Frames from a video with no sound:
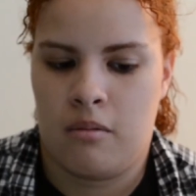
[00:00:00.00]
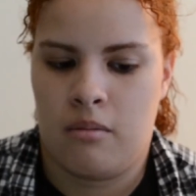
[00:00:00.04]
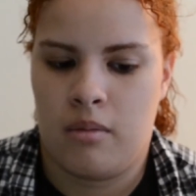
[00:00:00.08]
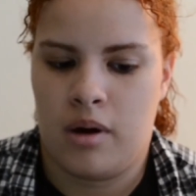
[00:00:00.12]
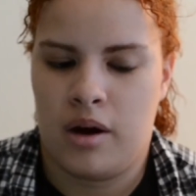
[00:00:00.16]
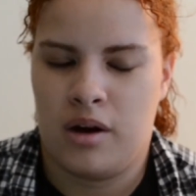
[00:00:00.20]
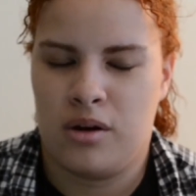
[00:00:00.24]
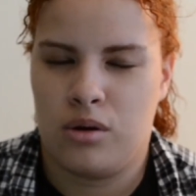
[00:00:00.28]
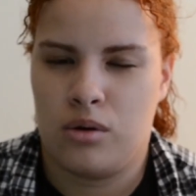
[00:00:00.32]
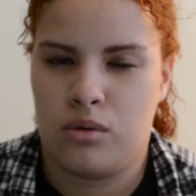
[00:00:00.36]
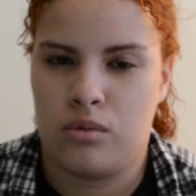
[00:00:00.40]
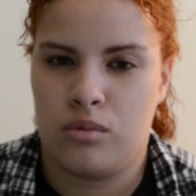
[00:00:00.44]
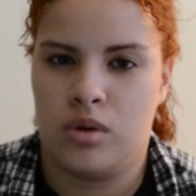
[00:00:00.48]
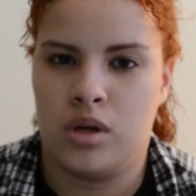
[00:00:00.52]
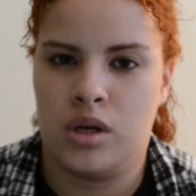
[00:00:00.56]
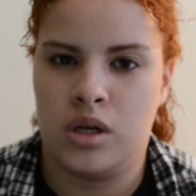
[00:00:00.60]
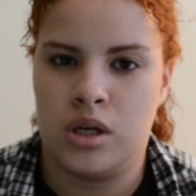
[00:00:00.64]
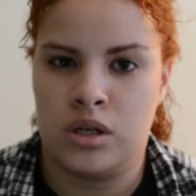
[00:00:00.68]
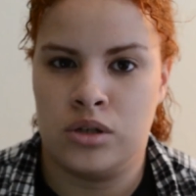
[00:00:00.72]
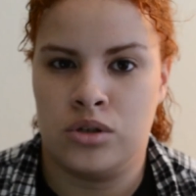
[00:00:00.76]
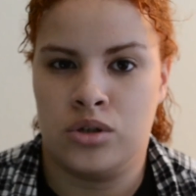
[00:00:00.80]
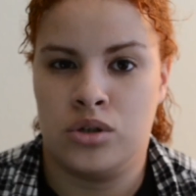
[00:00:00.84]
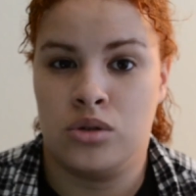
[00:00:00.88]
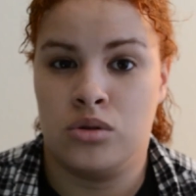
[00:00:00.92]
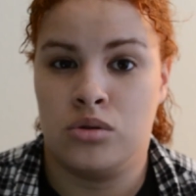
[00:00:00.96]
I don't
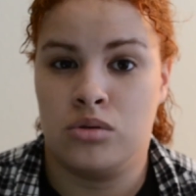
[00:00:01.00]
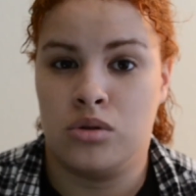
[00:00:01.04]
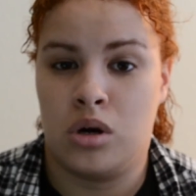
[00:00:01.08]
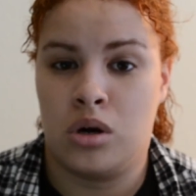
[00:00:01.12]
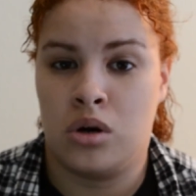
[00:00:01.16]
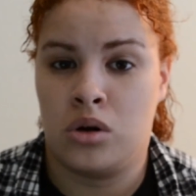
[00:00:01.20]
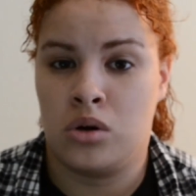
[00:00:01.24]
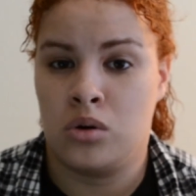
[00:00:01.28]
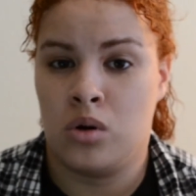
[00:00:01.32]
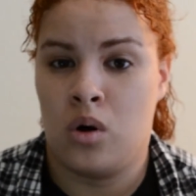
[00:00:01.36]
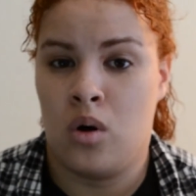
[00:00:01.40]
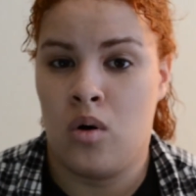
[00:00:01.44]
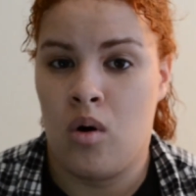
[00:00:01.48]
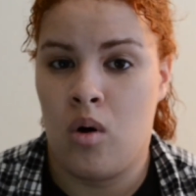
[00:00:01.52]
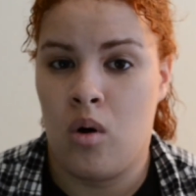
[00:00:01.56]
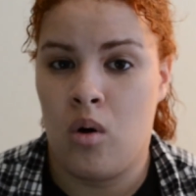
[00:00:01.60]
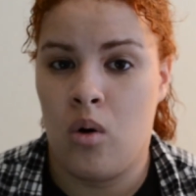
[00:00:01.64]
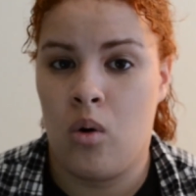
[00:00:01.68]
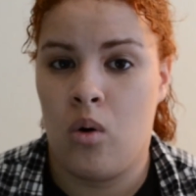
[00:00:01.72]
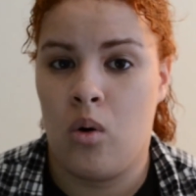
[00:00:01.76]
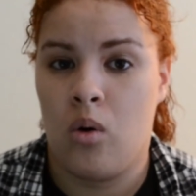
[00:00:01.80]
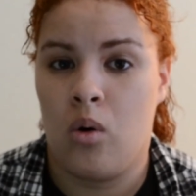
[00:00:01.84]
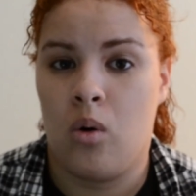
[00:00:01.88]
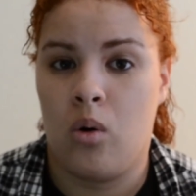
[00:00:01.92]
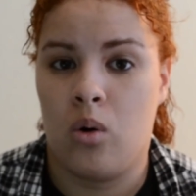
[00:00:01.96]
really do a
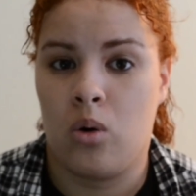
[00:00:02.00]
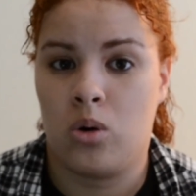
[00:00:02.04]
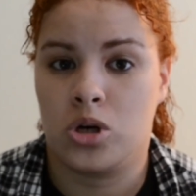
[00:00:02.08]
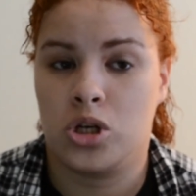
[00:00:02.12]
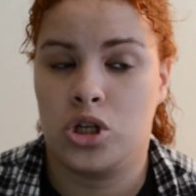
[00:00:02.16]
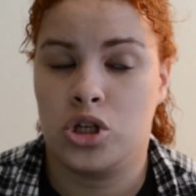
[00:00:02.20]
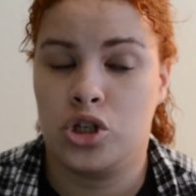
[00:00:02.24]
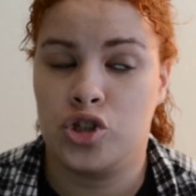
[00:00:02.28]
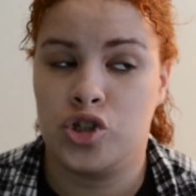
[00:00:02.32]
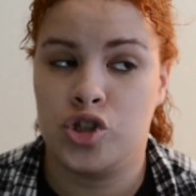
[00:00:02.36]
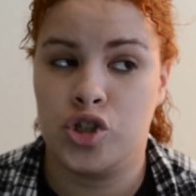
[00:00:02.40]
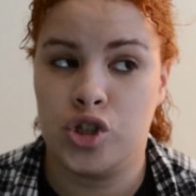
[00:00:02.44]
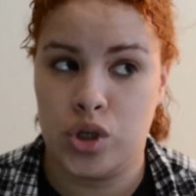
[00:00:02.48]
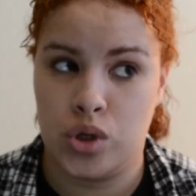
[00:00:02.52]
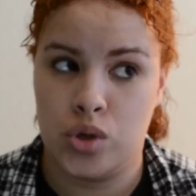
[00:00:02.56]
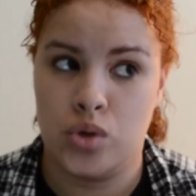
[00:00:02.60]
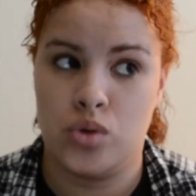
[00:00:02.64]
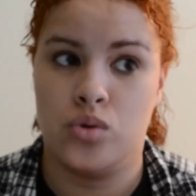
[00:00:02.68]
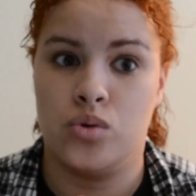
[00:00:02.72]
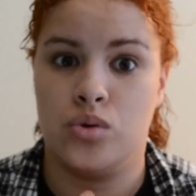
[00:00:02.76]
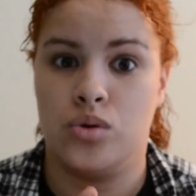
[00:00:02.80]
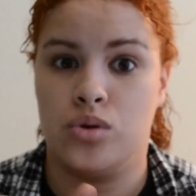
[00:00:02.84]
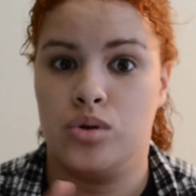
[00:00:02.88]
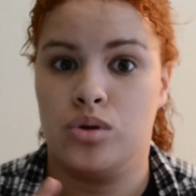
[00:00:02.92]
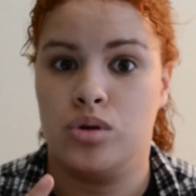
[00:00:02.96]
whole
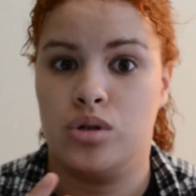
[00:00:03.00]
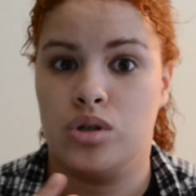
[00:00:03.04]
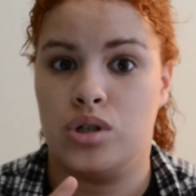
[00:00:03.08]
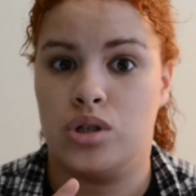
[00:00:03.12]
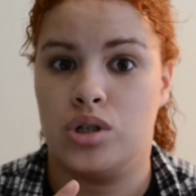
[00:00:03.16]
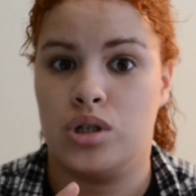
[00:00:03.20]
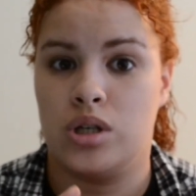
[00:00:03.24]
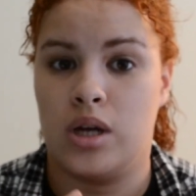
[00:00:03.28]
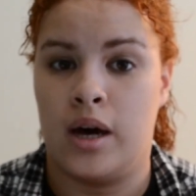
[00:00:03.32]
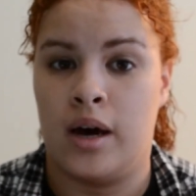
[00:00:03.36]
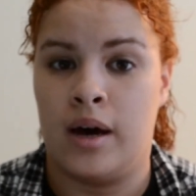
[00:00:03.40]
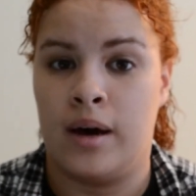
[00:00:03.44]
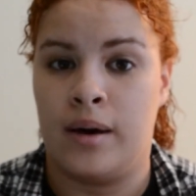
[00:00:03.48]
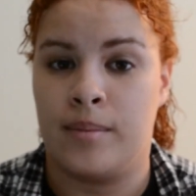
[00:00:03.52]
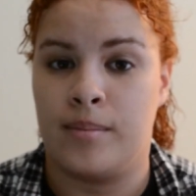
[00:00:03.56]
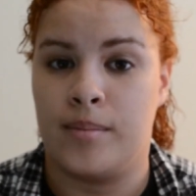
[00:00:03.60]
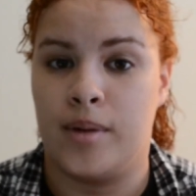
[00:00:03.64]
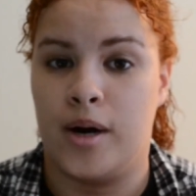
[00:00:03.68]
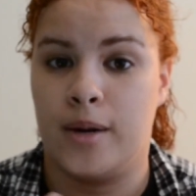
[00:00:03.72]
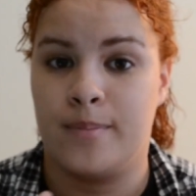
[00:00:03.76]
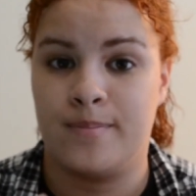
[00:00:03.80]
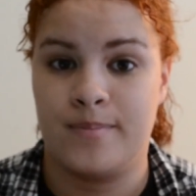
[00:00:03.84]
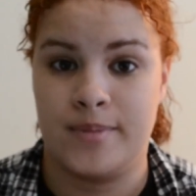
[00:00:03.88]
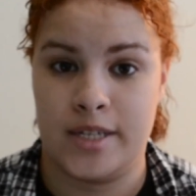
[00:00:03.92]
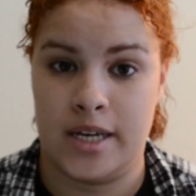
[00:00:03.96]
huge
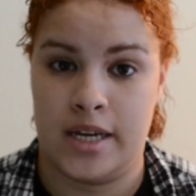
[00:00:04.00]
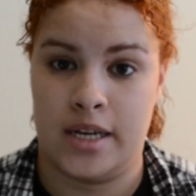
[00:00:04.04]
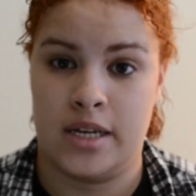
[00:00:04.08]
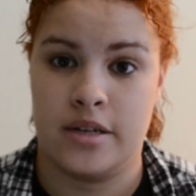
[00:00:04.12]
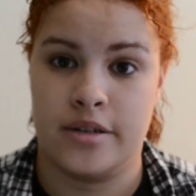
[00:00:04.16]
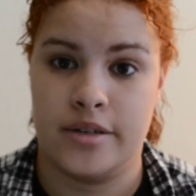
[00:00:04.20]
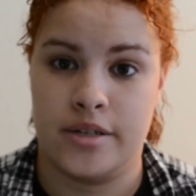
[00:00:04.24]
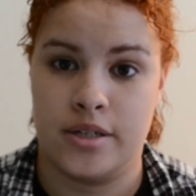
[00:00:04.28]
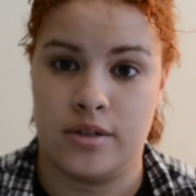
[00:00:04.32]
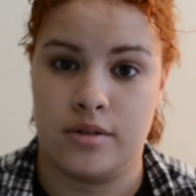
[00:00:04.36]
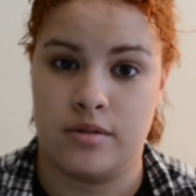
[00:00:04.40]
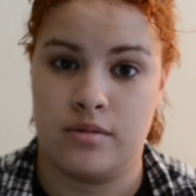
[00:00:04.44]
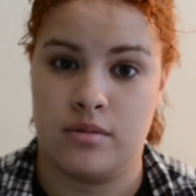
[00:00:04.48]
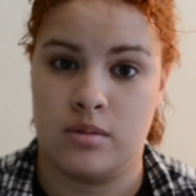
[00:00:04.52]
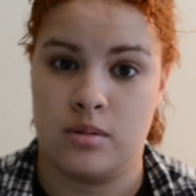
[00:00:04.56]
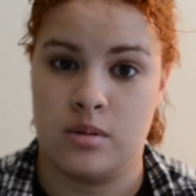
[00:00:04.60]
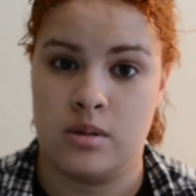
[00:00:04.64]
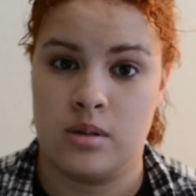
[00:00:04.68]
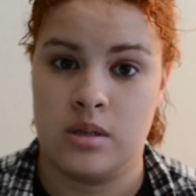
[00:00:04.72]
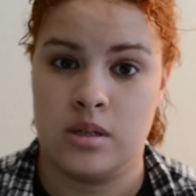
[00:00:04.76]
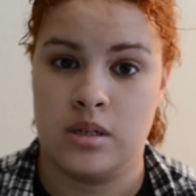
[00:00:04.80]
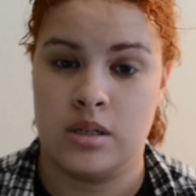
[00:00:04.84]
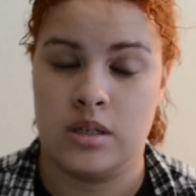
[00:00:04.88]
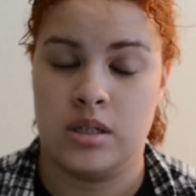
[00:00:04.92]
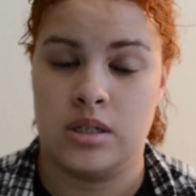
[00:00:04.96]
update
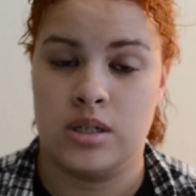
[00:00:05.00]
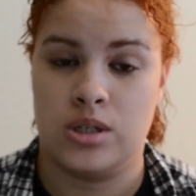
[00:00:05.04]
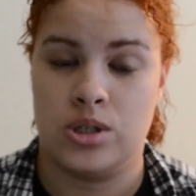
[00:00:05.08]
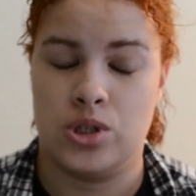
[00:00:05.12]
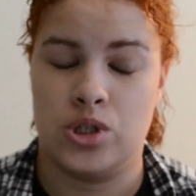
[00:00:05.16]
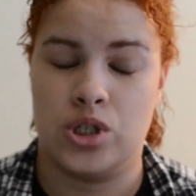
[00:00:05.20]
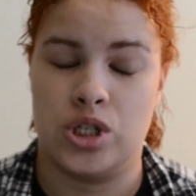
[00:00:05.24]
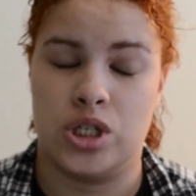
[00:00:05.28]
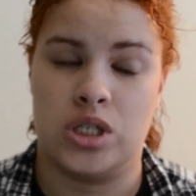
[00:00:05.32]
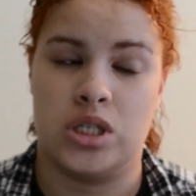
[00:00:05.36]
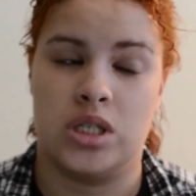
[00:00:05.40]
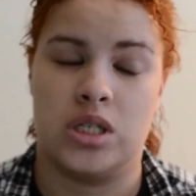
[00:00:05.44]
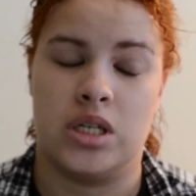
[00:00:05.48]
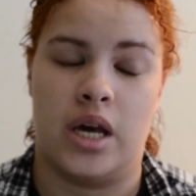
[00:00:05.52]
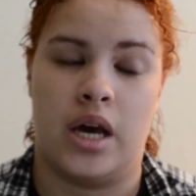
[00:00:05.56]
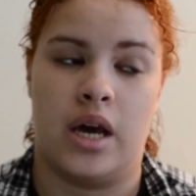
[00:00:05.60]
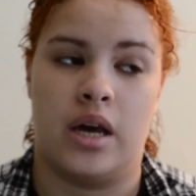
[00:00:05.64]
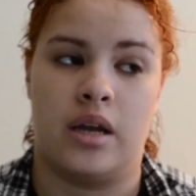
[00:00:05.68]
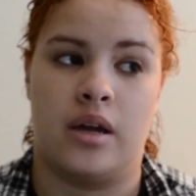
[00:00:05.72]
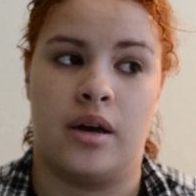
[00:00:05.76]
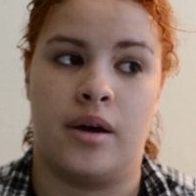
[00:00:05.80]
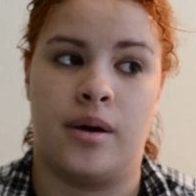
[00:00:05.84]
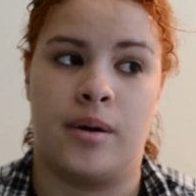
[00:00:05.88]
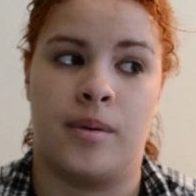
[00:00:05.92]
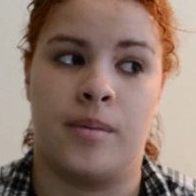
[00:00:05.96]
just
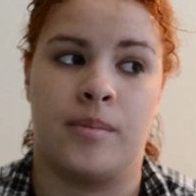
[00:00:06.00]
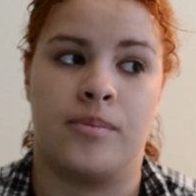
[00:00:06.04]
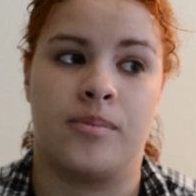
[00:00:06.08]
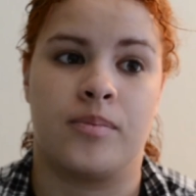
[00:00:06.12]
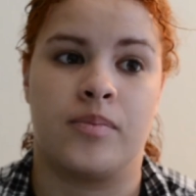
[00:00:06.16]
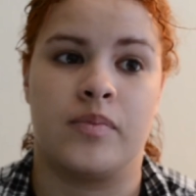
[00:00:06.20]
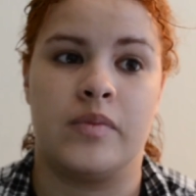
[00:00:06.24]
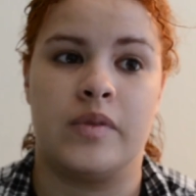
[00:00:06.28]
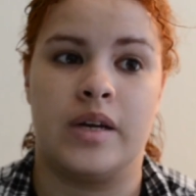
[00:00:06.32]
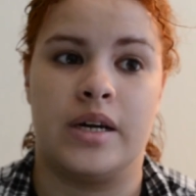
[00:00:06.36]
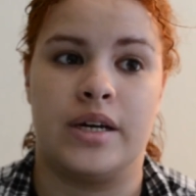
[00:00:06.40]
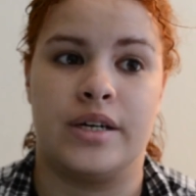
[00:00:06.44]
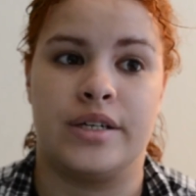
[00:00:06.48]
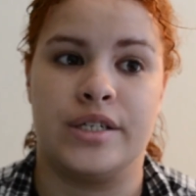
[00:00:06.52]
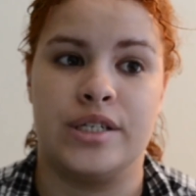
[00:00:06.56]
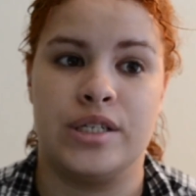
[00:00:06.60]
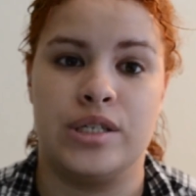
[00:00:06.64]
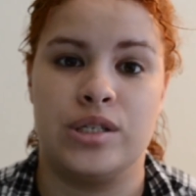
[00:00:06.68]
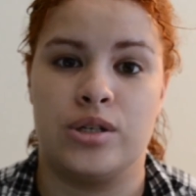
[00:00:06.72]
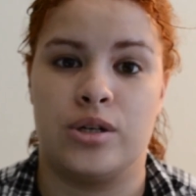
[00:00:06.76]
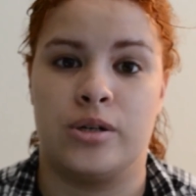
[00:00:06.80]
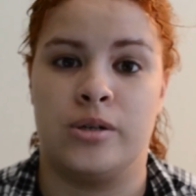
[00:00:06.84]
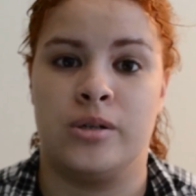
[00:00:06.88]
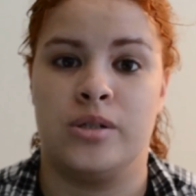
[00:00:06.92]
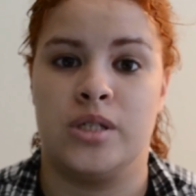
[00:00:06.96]
yet. I
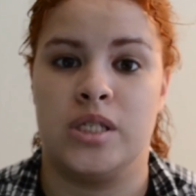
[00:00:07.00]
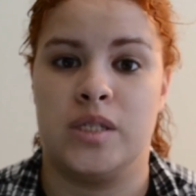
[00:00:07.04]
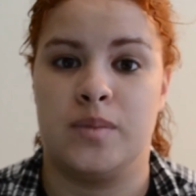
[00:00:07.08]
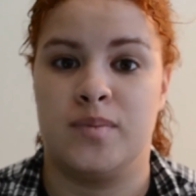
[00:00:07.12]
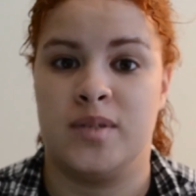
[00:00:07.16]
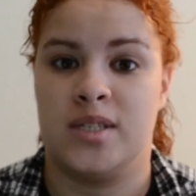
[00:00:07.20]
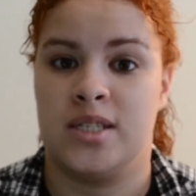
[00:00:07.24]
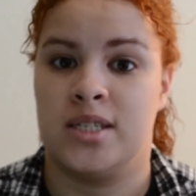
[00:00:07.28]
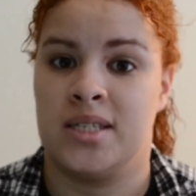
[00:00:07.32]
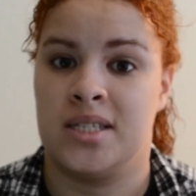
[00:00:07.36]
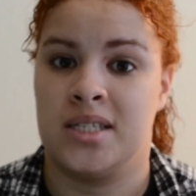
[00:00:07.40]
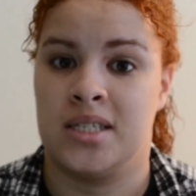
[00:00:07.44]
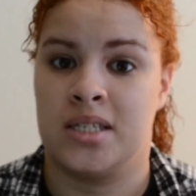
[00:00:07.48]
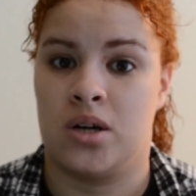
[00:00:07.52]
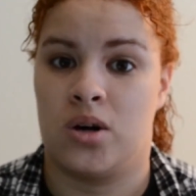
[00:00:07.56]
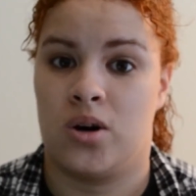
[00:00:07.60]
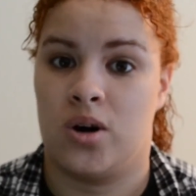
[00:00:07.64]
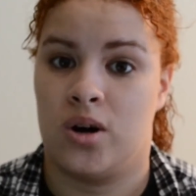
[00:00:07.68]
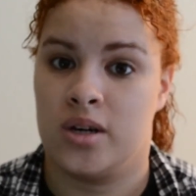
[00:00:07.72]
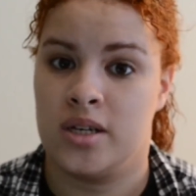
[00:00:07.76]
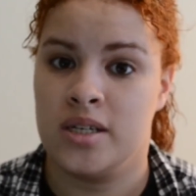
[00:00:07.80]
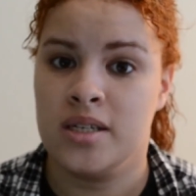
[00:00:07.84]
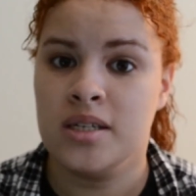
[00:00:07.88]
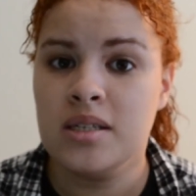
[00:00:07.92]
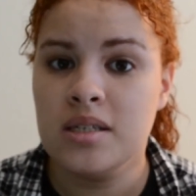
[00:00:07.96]
started this business in
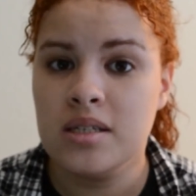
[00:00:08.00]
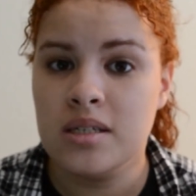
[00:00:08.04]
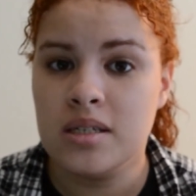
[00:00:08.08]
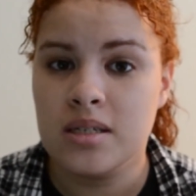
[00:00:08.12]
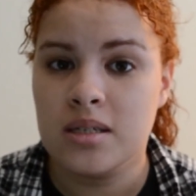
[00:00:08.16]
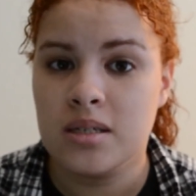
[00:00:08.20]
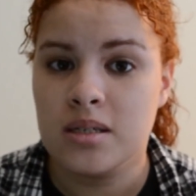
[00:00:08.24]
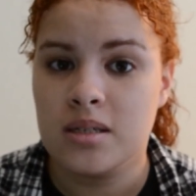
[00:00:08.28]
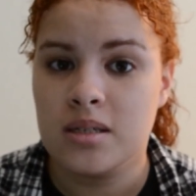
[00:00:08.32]
August,